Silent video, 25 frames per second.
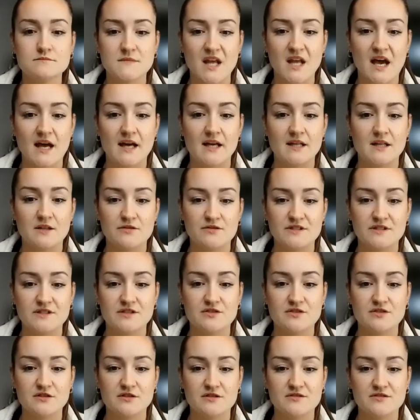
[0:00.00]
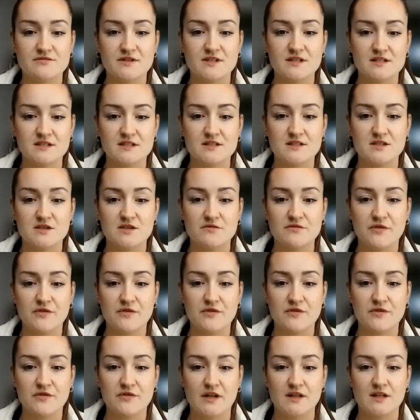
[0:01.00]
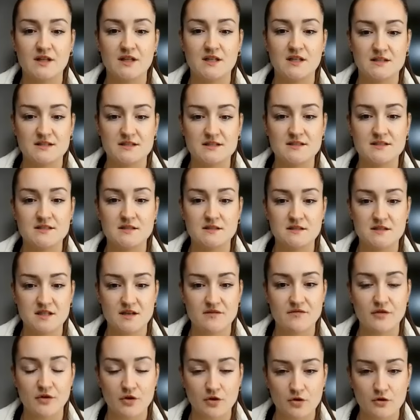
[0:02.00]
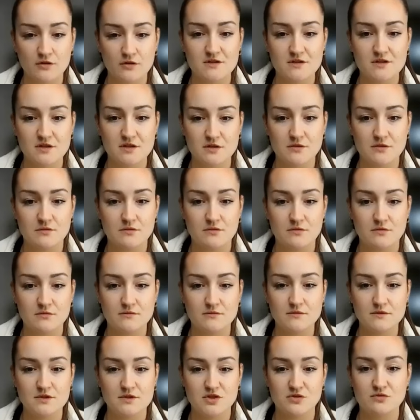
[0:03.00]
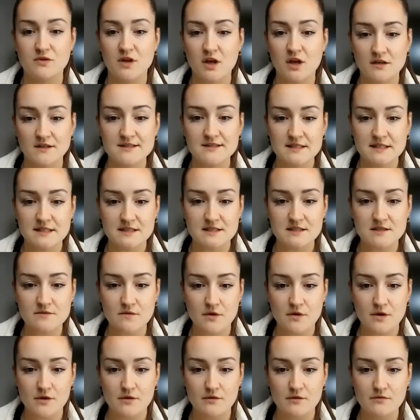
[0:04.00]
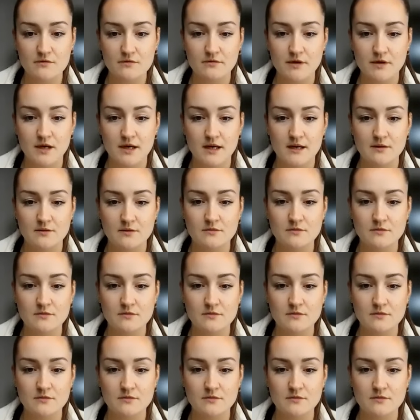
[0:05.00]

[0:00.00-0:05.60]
and those endurance races, do you find that it's difficult to do long stints for you right now?